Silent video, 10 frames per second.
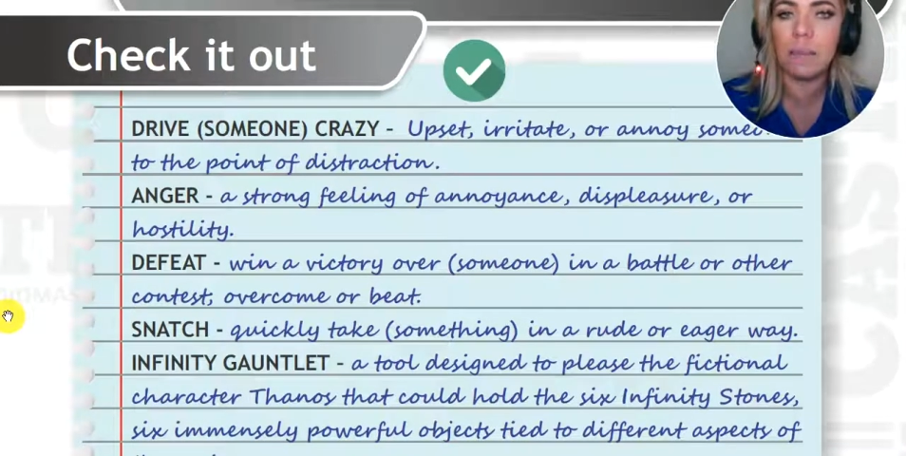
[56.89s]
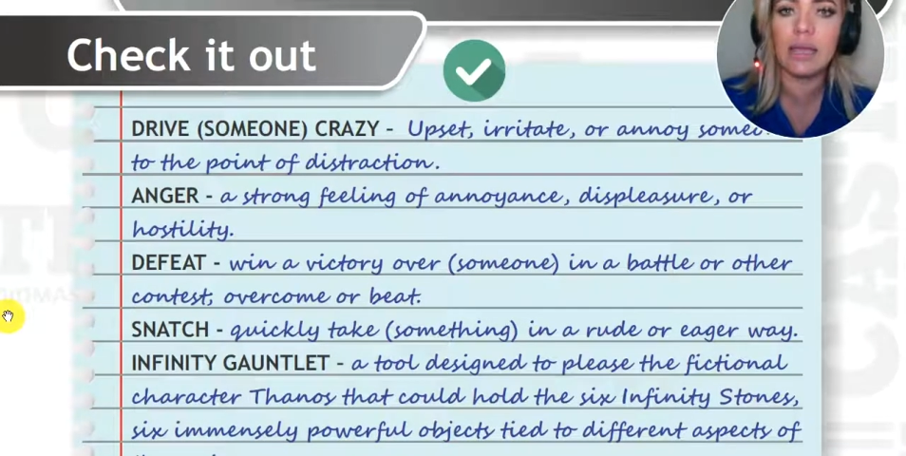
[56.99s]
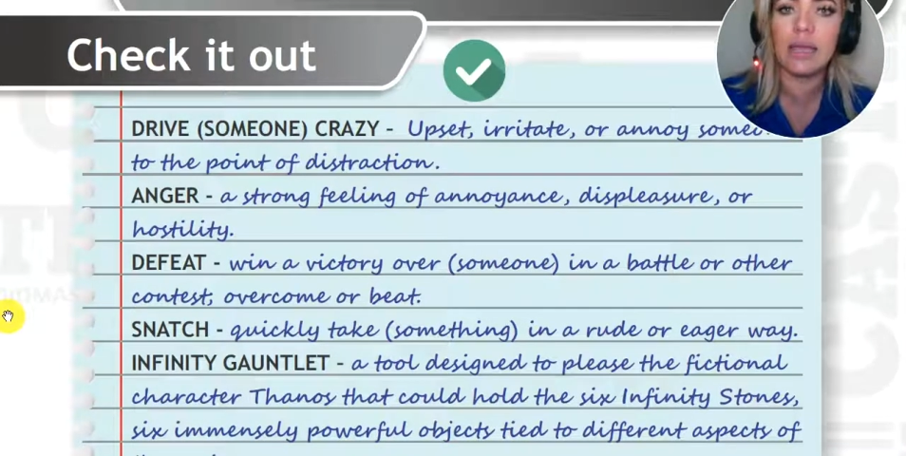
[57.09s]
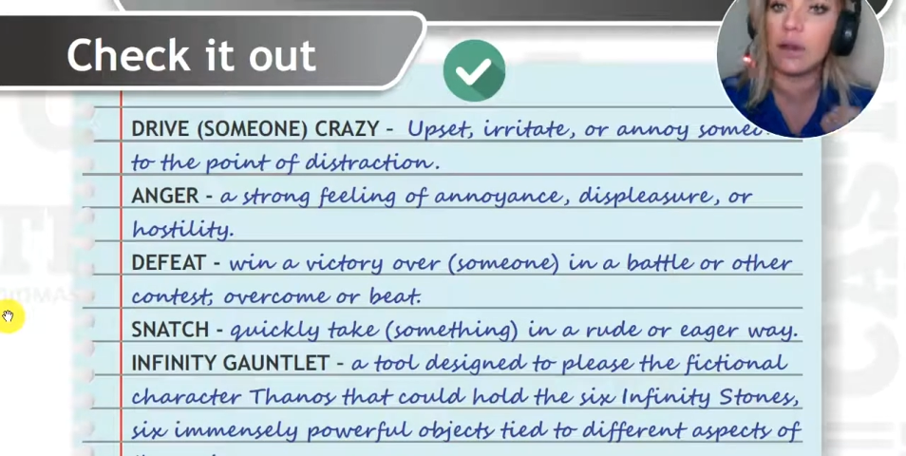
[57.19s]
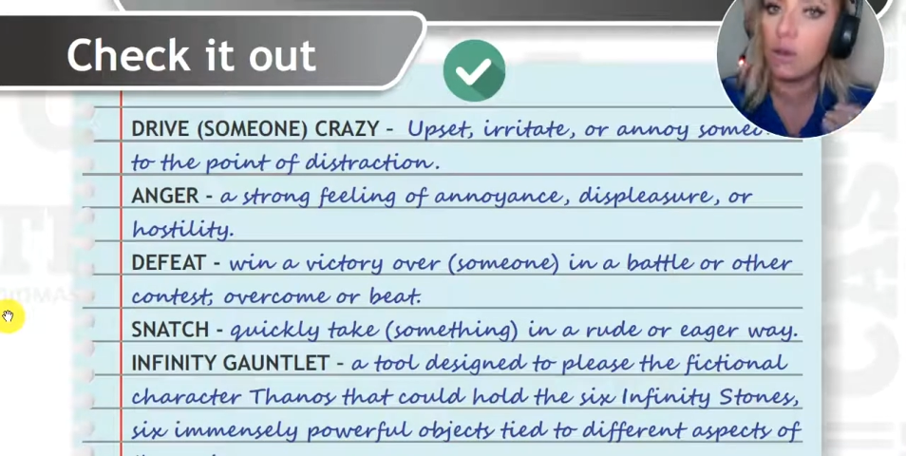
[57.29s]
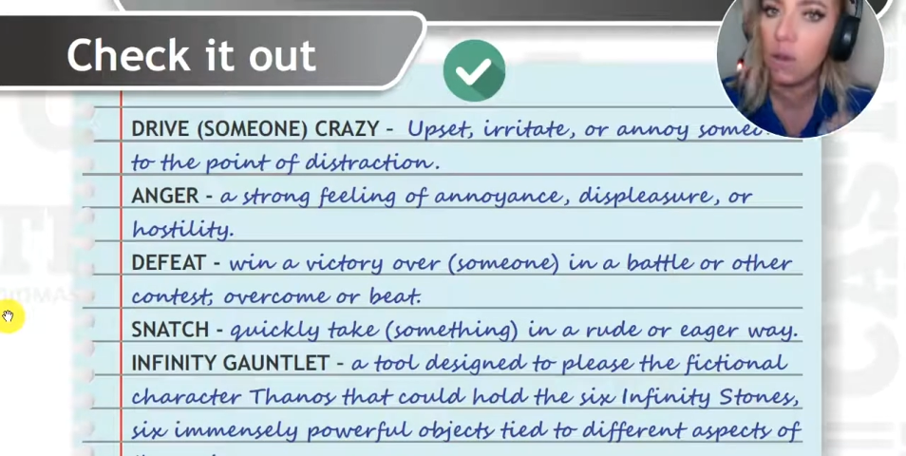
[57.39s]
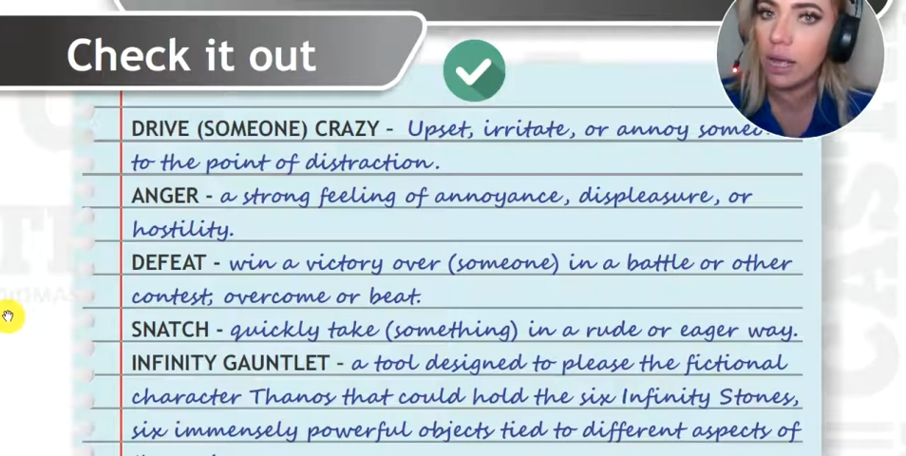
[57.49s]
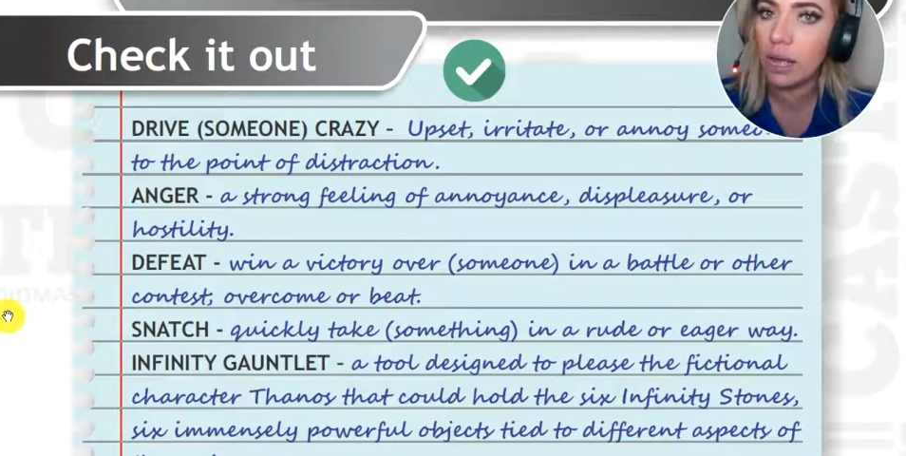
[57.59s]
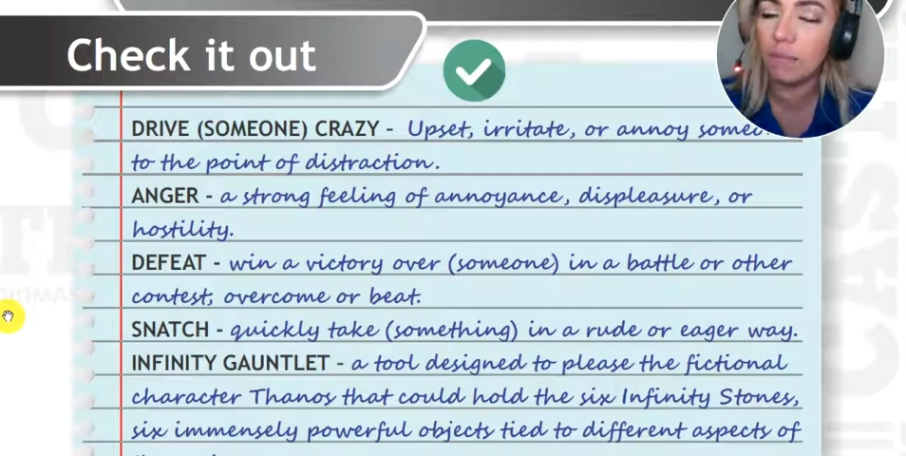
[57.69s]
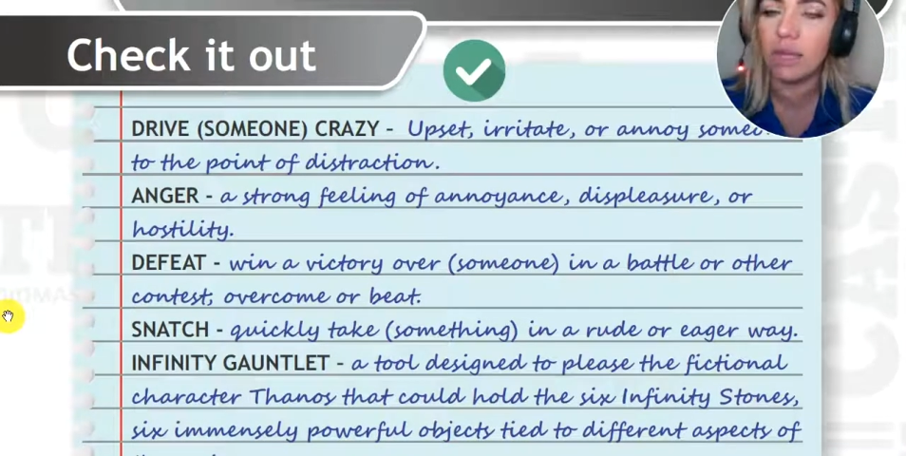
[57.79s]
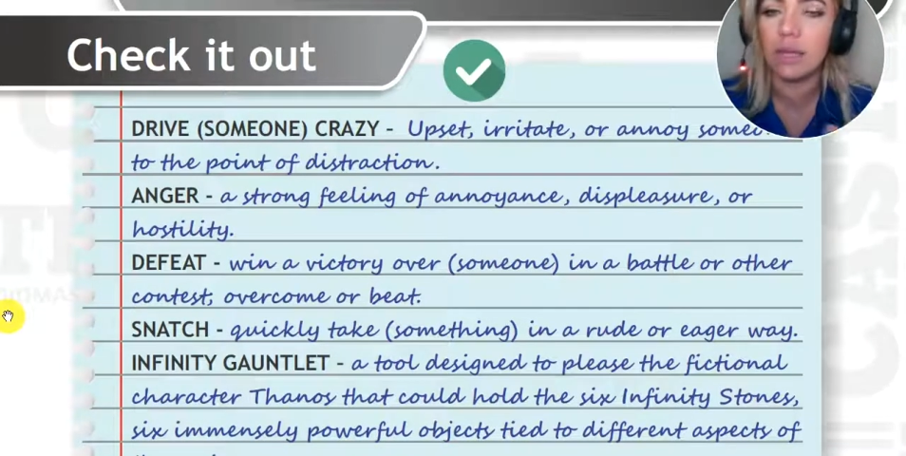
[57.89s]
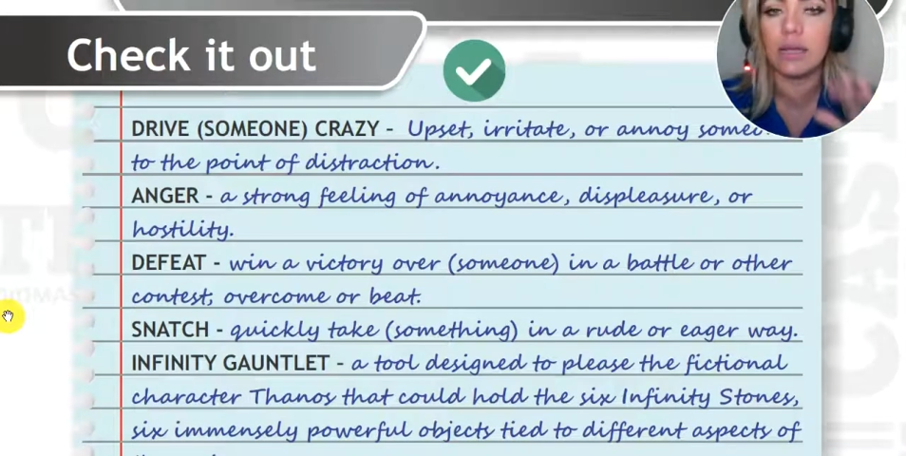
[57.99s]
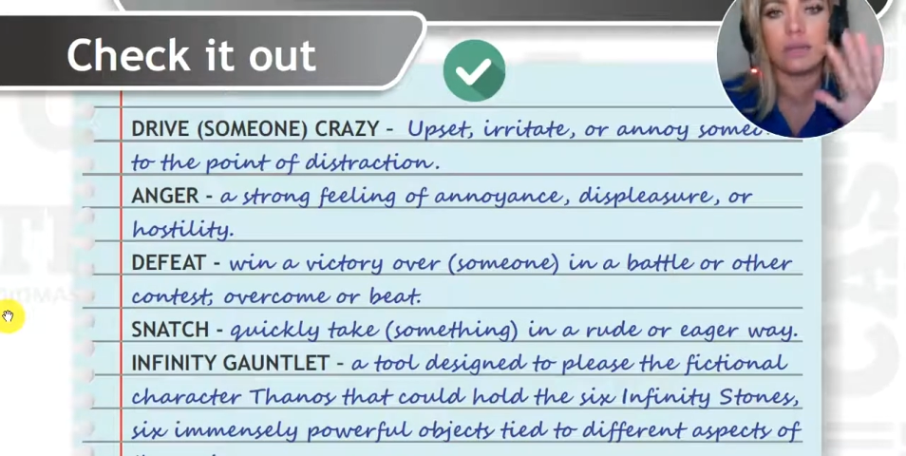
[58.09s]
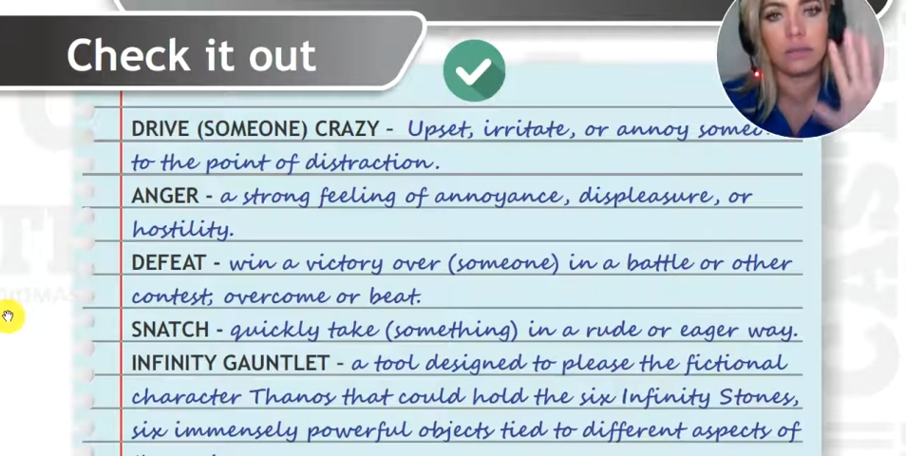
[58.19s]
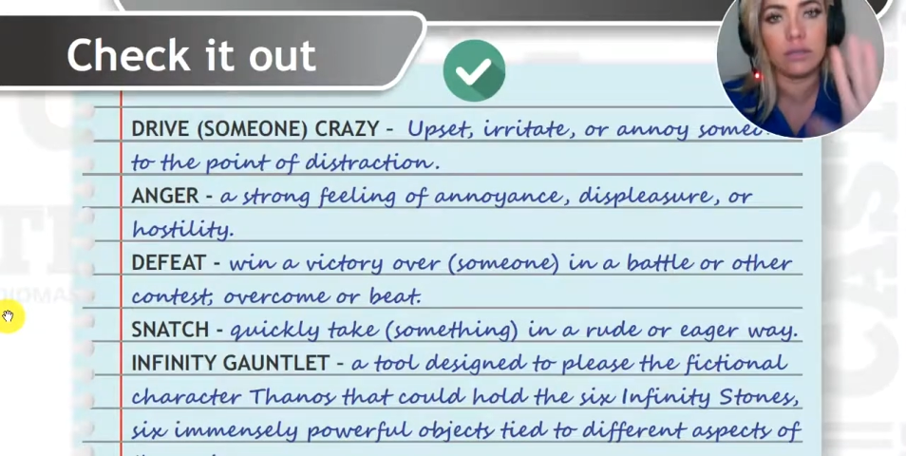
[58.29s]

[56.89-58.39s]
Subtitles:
me, annoying me.